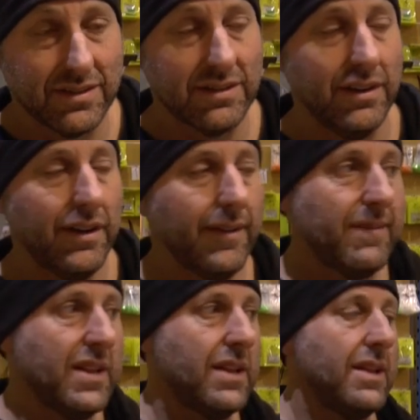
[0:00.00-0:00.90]
So
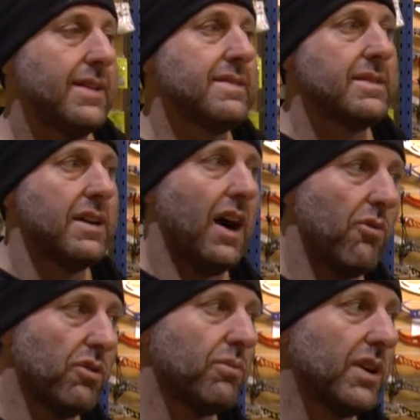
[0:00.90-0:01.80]
I
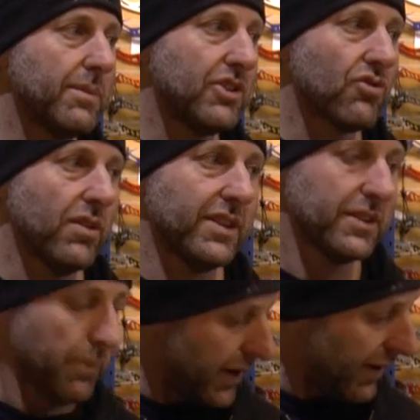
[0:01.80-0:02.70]
wouldn't want to be drawing
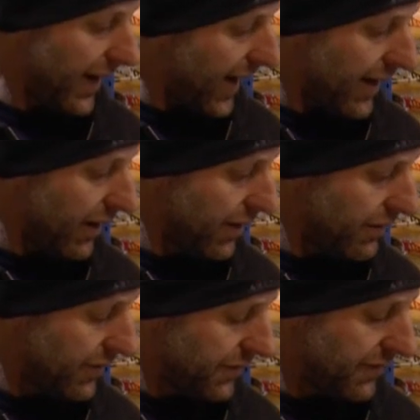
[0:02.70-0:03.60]
this bow at
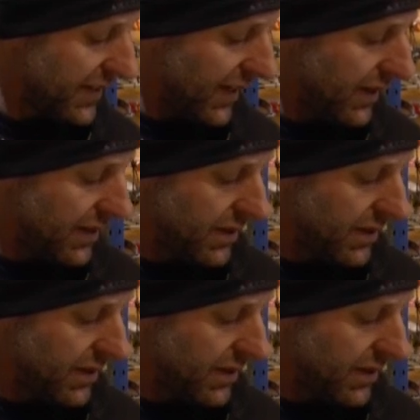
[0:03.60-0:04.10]
over 30